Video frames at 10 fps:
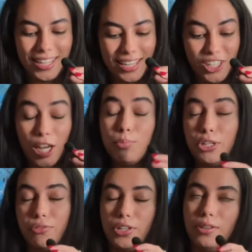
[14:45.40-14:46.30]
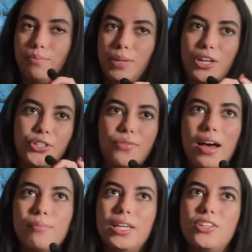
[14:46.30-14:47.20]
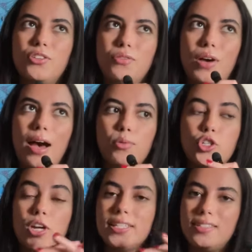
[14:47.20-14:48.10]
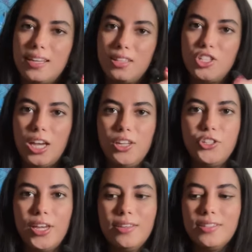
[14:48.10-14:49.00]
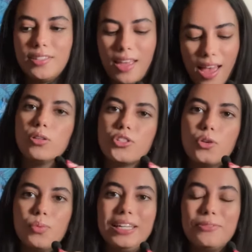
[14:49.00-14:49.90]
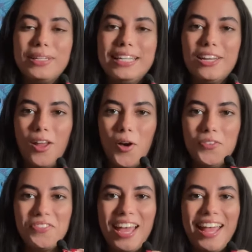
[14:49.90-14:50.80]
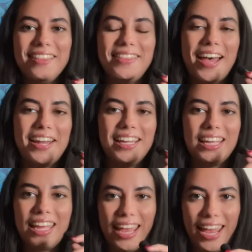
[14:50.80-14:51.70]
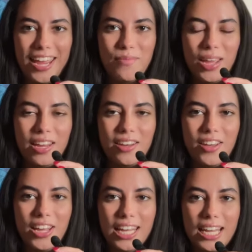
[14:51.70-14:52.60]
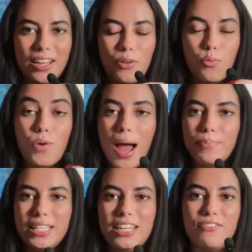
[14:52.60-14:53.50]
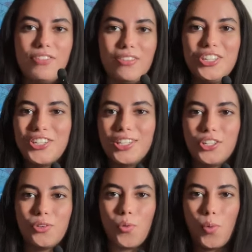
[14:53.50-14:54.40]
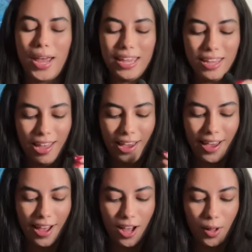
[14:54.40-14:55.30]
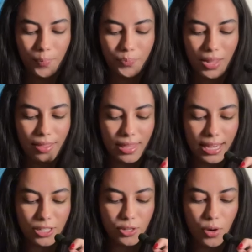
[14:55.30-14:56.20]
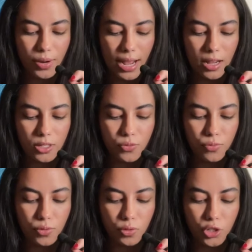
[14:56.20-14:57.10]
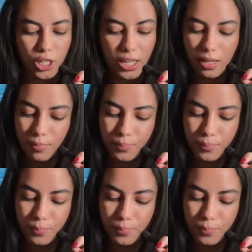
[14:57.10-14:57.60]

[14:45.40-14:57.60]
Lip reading: shapeshifter because of that, because of how drastic the change is. Also really love that it came wrapped in a very traditional way. I think it's known as furoshiki